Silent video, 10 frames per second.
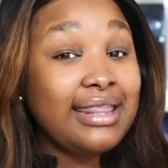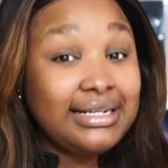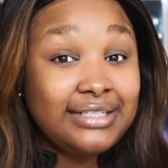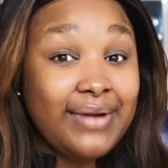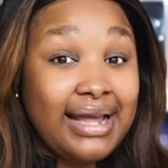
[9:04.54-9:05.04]
that
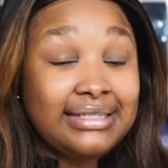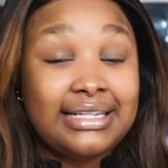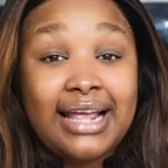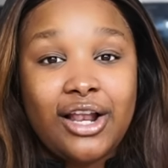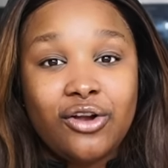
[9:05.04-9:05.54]
is why I
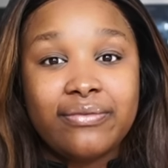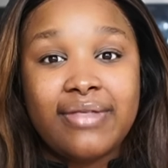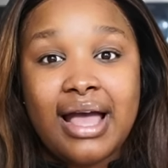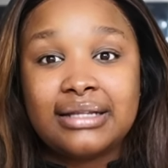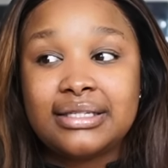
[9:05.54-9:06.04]
said I love
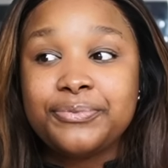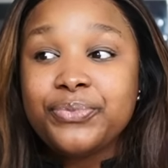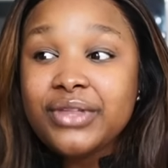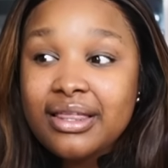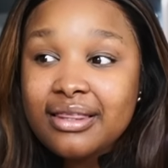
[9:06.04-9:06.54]
that
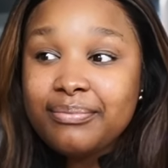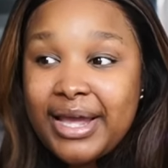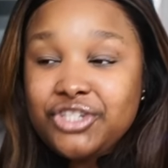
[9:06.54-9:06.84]
my